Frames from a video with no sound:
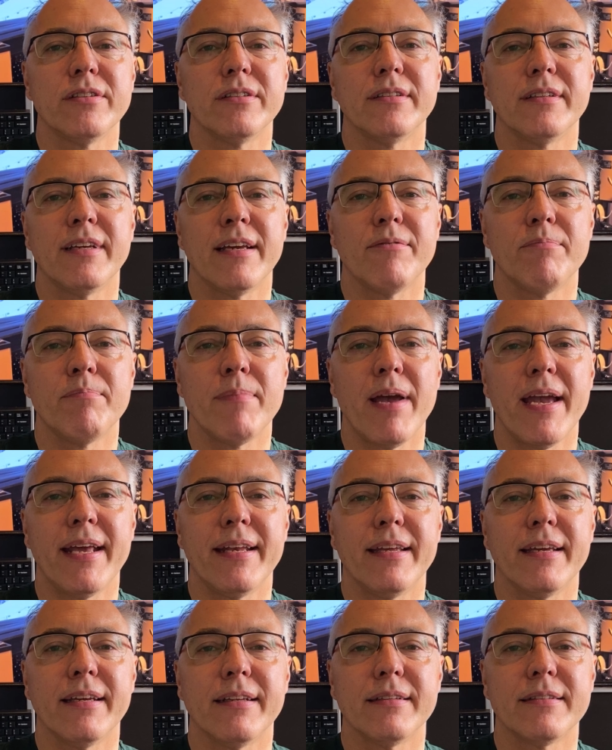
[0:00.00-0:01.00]
It made
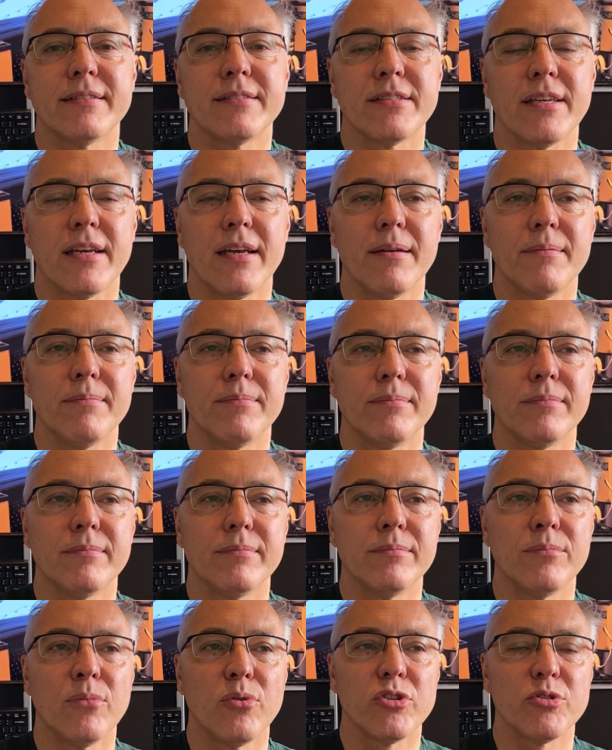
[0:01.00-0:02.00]
it
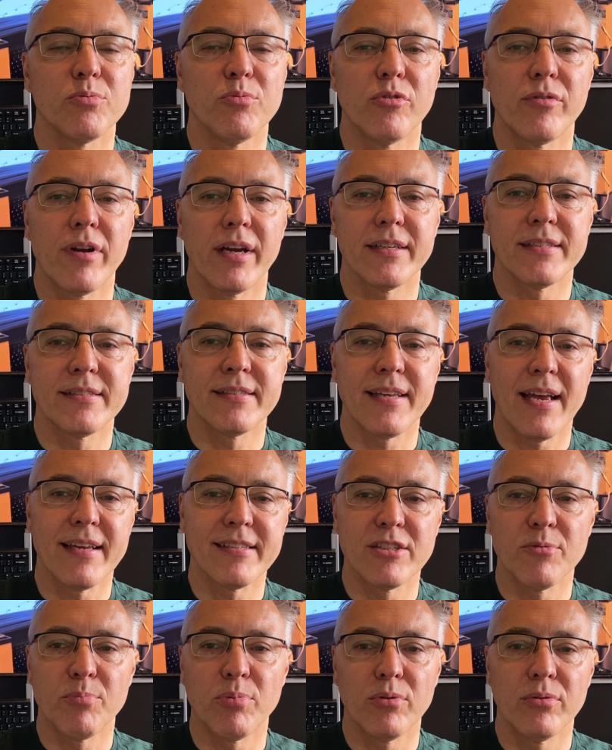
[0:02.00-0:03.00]
much more
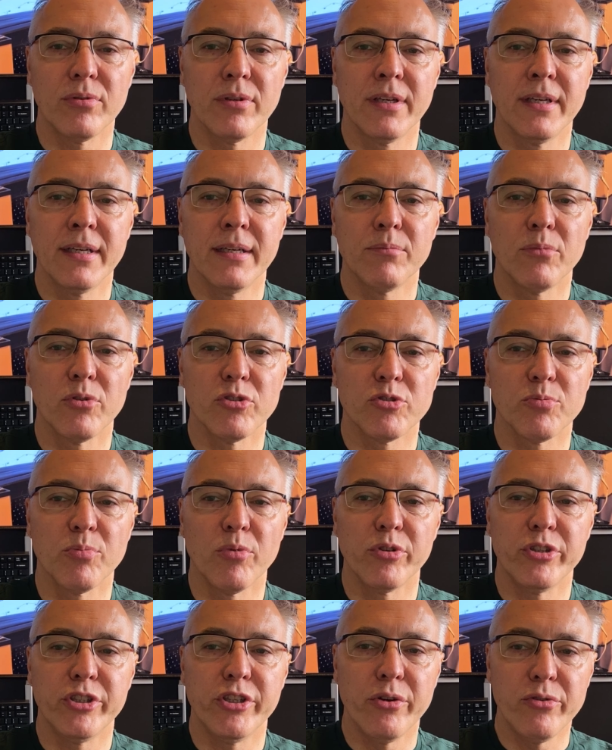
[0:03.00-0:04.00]
accessible, much more
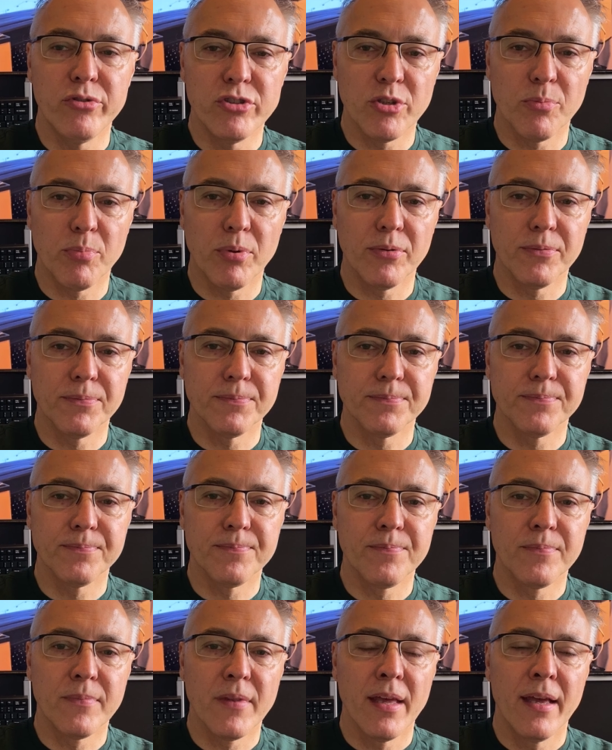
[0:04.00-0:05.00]
usable,
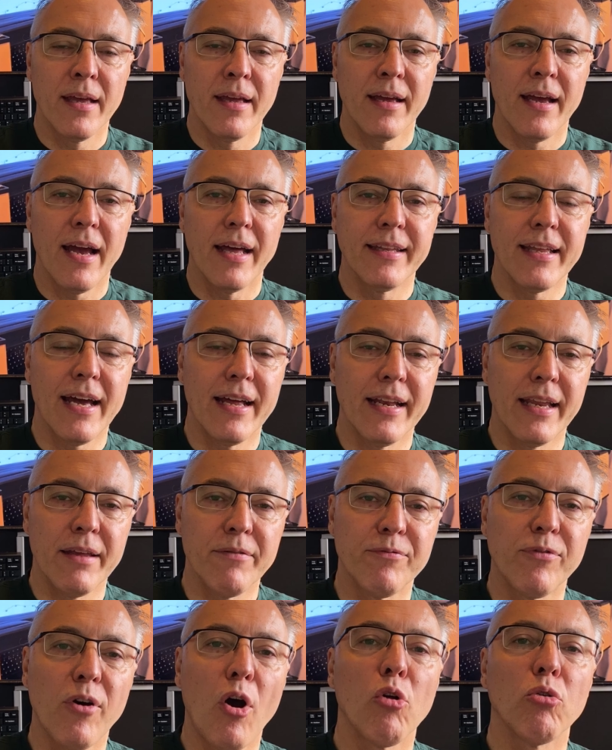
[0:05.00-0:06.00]
and that
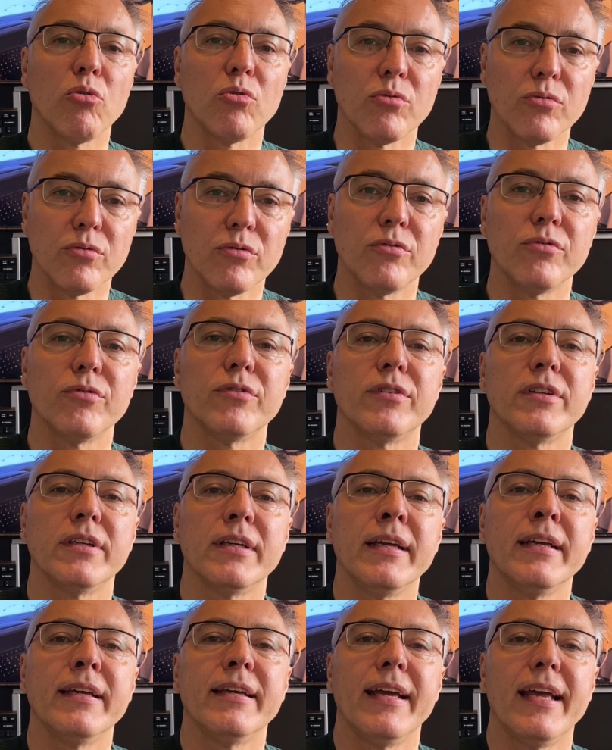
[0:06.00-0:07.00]
evolved
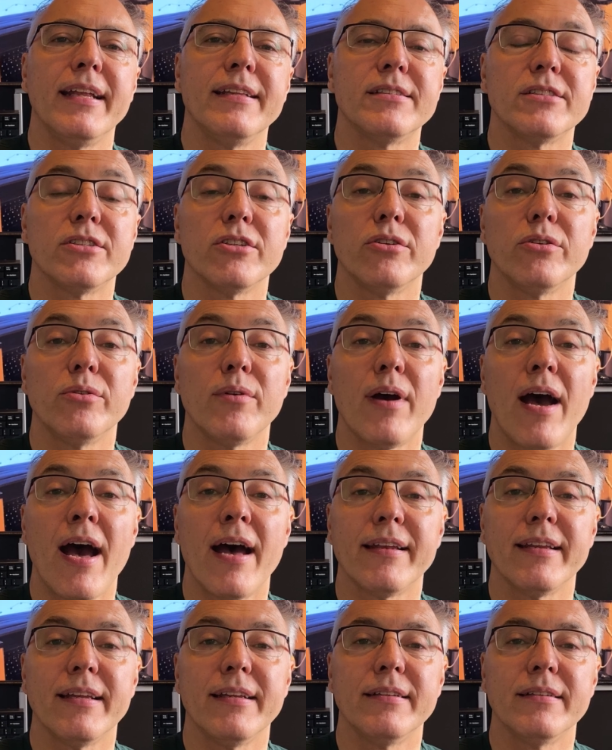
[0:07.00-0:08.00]
into
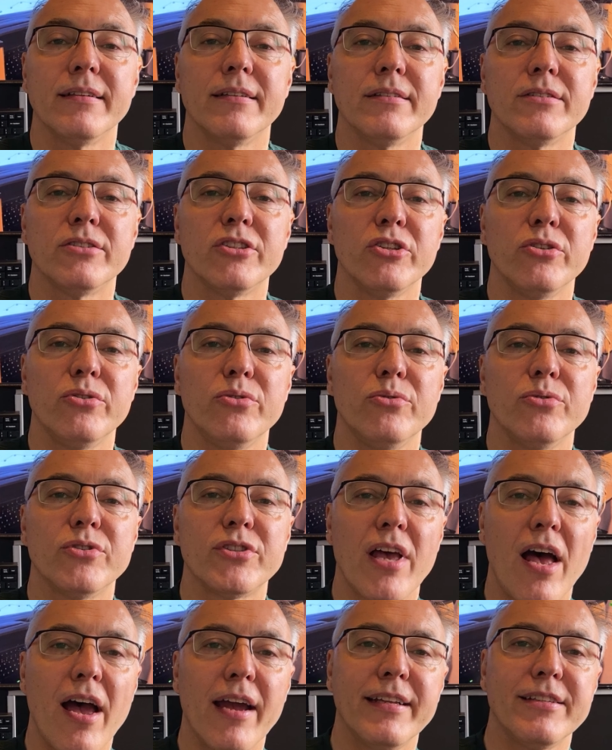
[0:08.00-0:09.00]
adding two side